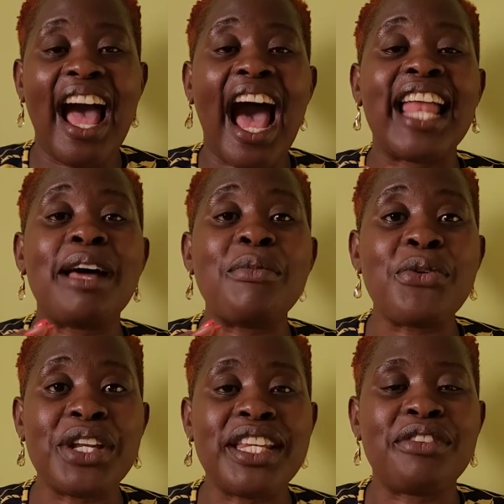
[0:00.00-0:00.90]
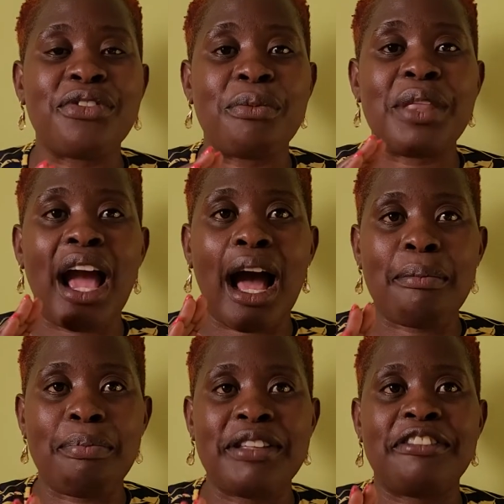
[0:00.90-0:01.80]
And I'm reading from the
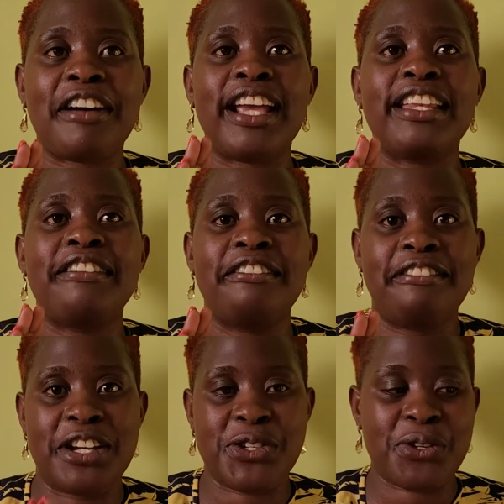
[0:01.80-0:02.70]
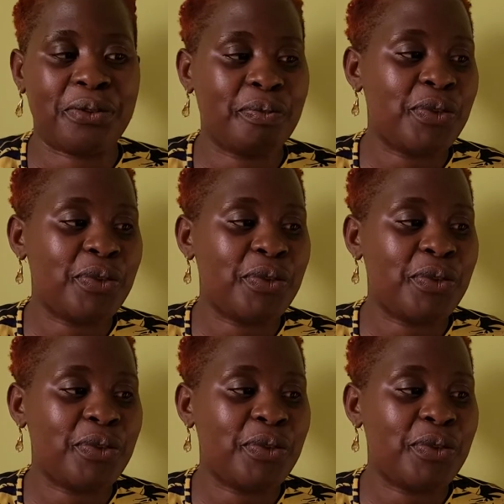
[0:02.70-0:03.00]
Amplified Version.